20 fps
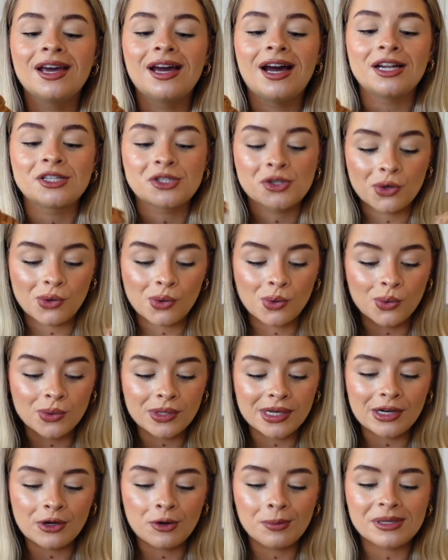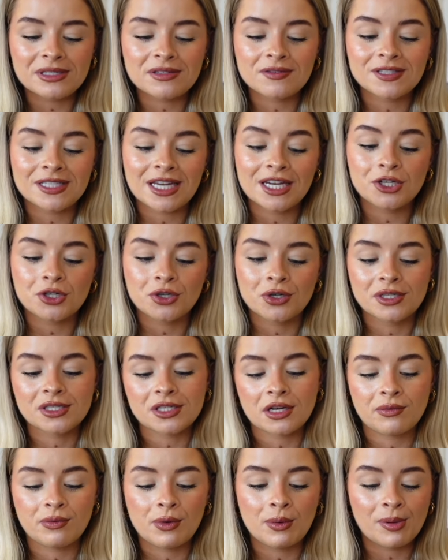And so all the little bits of stationery and
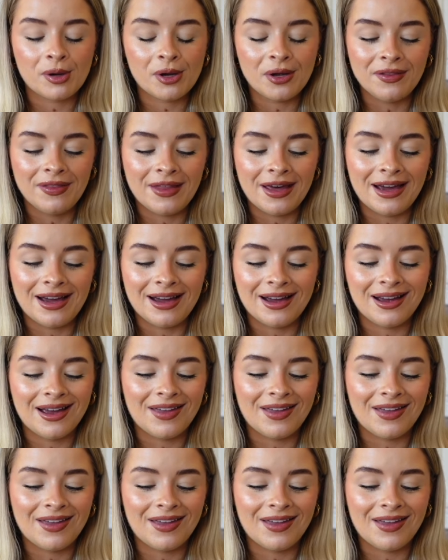stuff we'll put in there,